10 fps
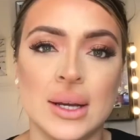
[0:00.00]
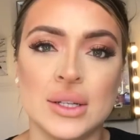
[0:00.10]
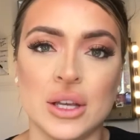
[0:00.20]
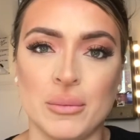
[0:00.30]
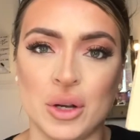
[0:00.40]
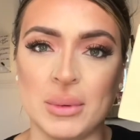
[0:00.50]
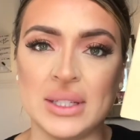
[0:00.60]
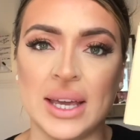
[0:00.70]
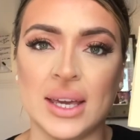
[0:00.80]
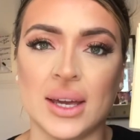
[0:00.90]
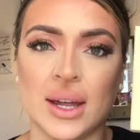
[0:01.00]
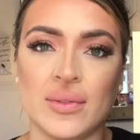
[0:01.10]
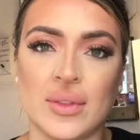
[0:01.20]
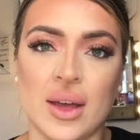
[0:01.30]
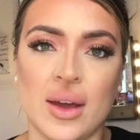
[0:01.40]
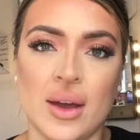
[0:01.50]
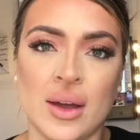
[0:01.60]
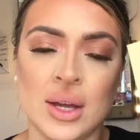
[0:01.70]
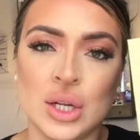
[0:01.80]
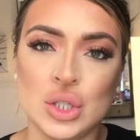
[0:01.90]
So I'm going to be taking the
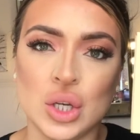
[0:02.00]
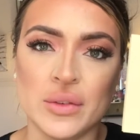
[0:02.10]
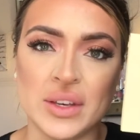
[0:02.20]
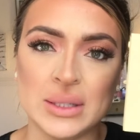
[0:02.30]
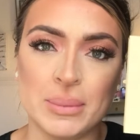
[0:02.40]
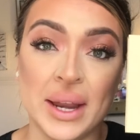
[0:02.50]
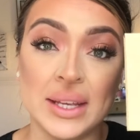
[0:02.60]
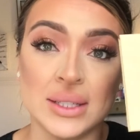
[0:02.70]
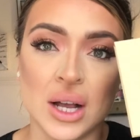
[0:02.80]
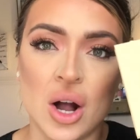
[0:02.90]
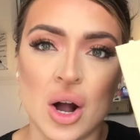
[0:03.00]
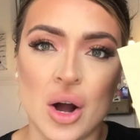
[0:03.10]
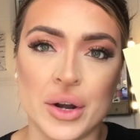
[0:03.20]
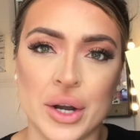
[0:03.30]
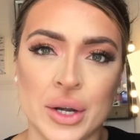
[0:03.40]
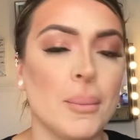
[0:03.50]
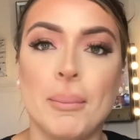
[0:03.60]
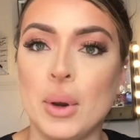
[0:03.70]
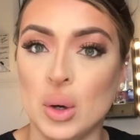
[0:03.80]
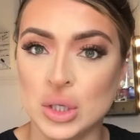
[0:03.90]
Juvia's Place Saharan
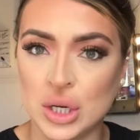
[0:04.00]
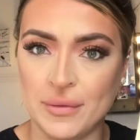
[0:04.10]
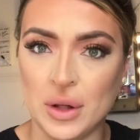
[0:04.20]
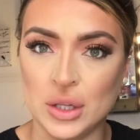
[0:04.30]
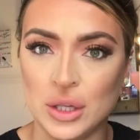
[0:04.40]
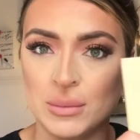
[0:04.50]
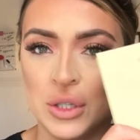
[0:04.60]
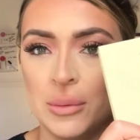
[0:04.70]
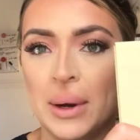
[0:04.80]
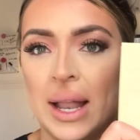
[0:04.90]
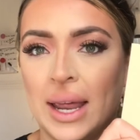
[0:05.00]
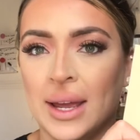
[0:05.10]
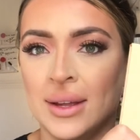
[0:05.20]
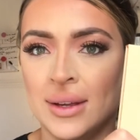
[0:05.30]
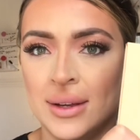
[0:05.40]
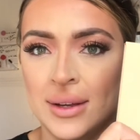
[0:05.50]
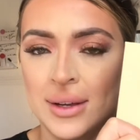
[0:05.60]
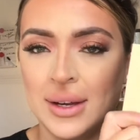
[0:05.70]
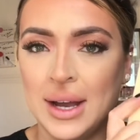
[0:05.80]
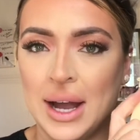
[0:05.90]
Blush Volume 2 Palette.
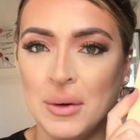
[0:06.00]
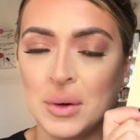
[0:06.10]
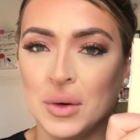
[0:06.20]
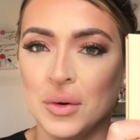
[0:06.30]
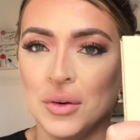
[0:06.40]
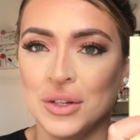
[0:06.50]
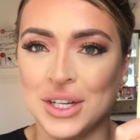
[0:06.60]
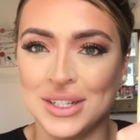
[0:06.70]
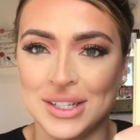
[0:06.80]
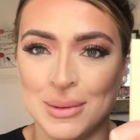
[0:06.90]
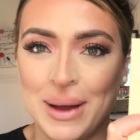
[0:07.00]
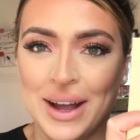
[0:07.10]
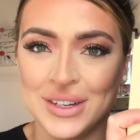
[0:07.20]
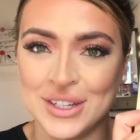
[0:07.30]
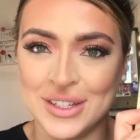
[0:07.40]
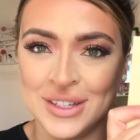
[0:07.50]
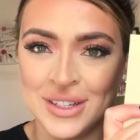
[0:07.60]
How gorgeous is the packaging?